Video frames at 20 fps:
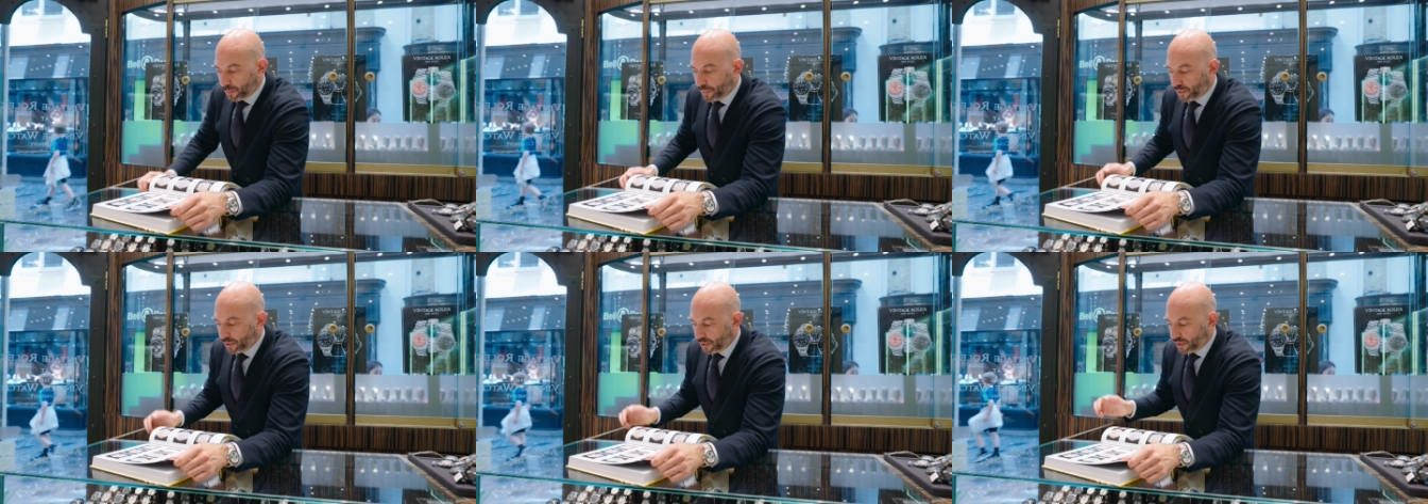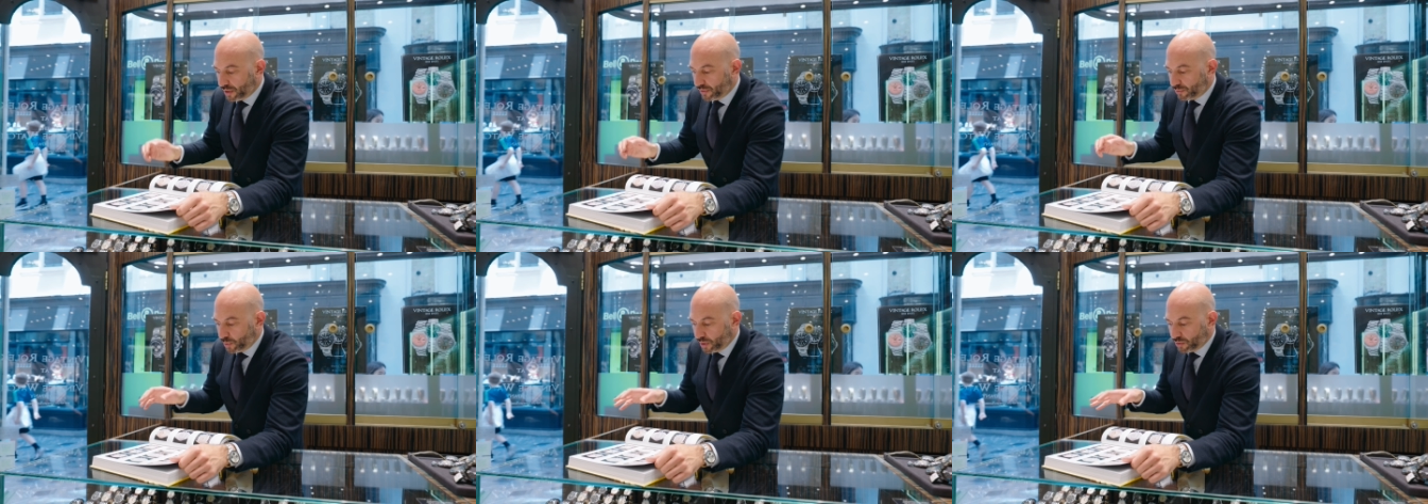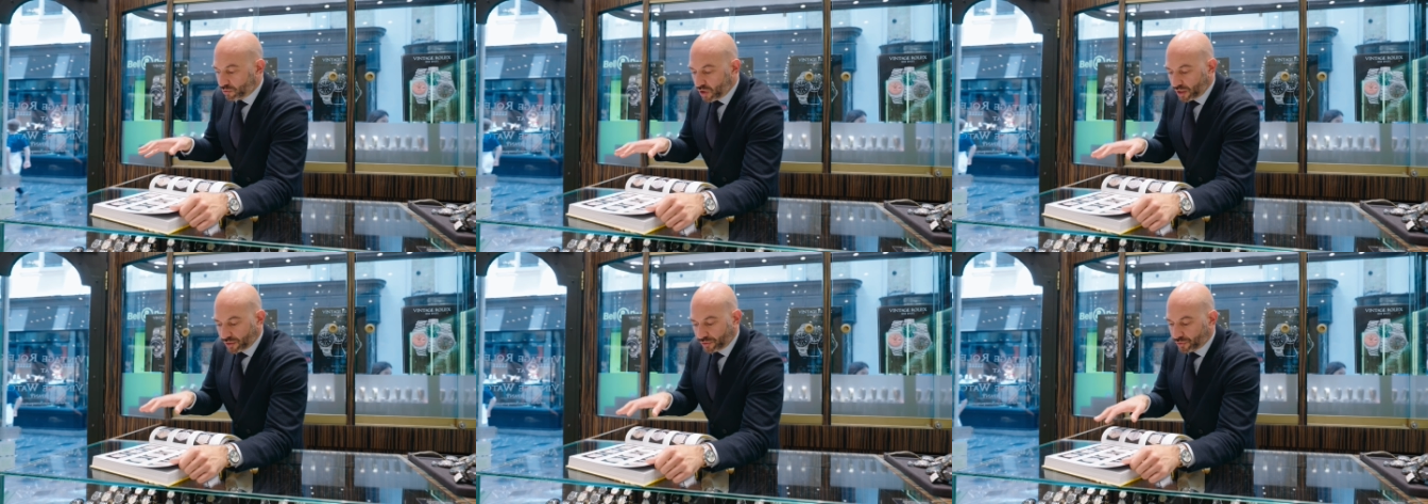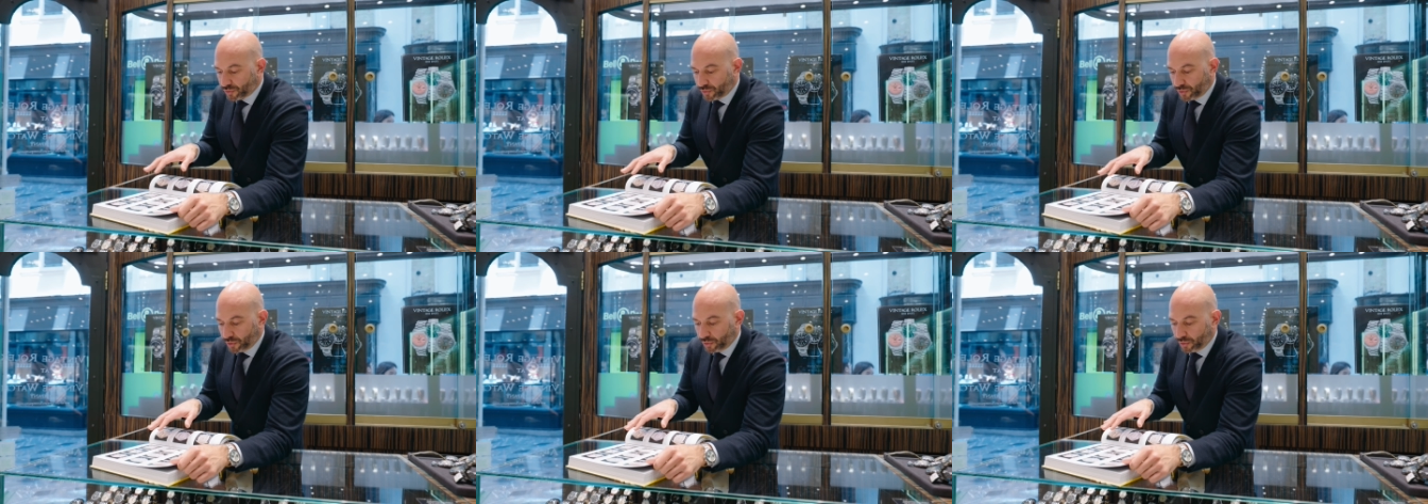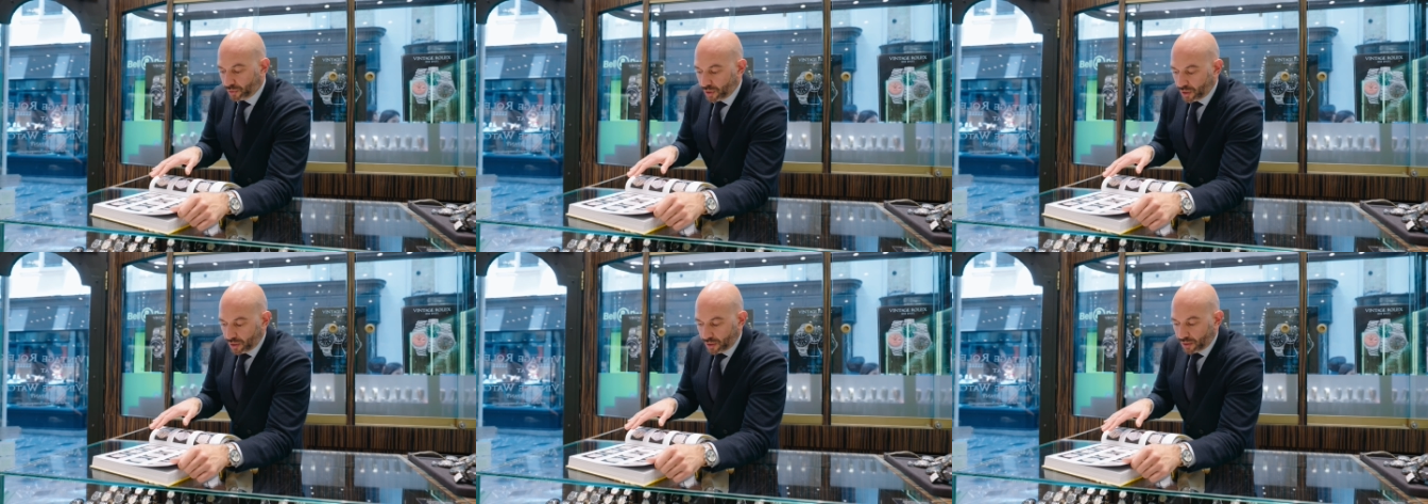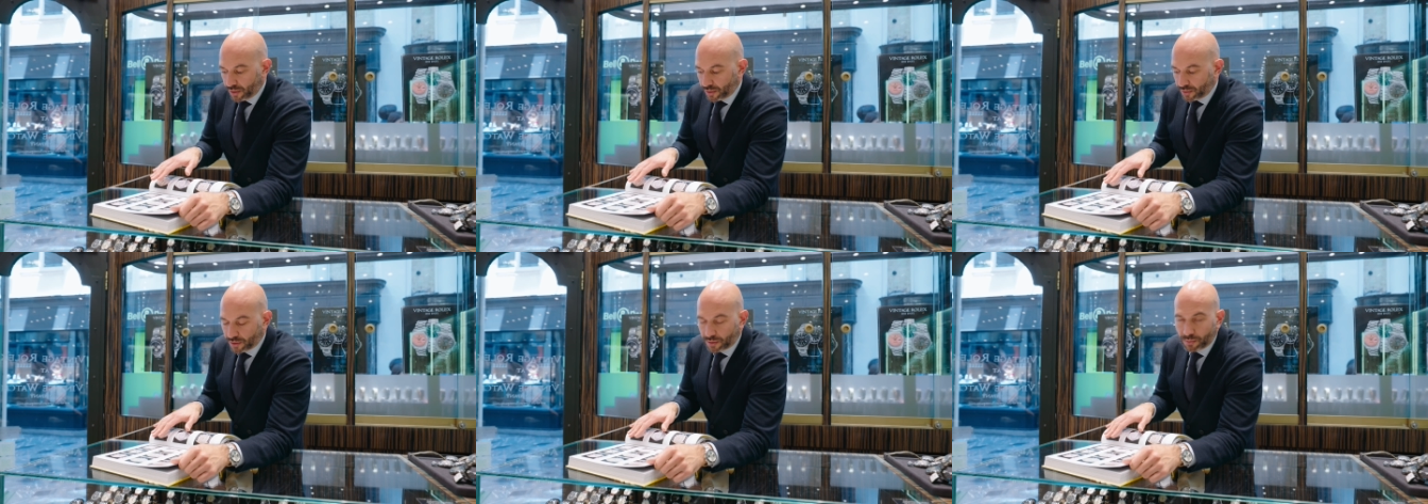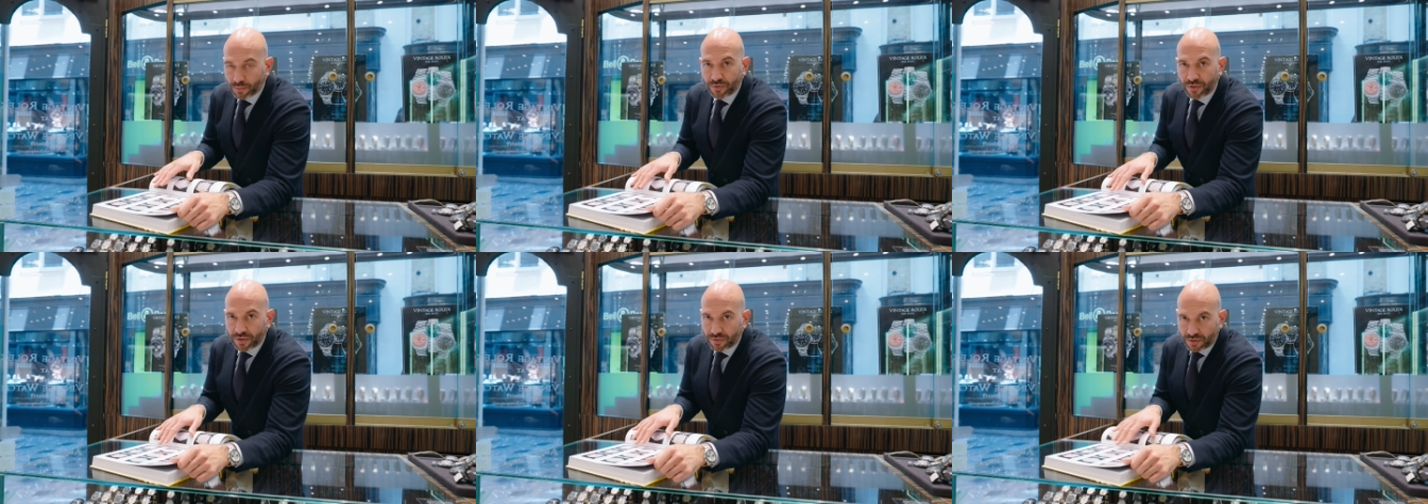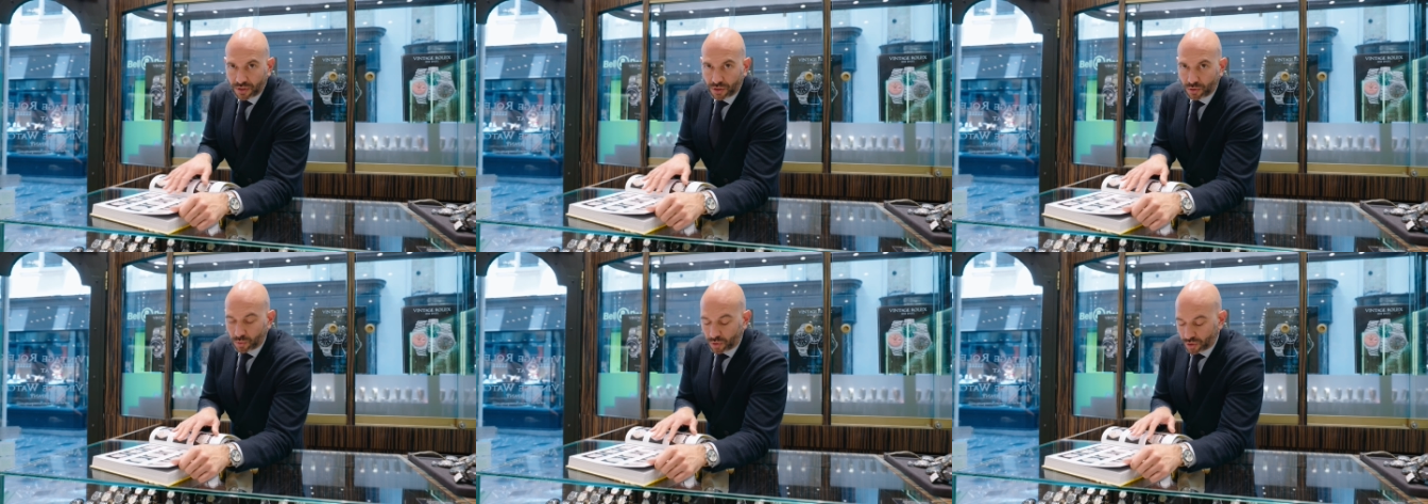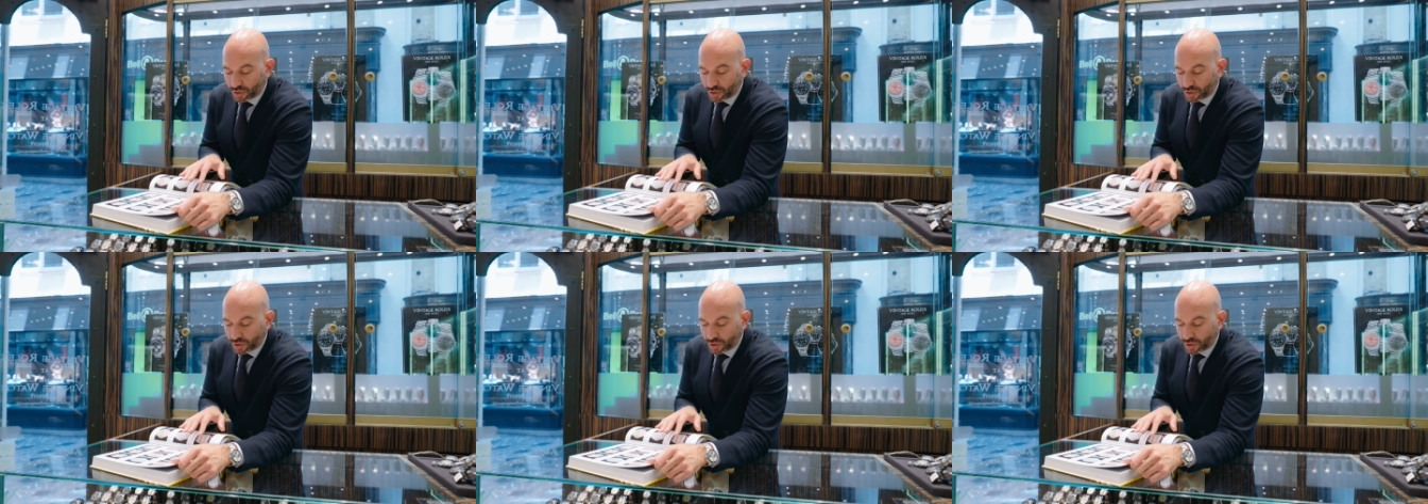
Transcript: But if we run through some 50s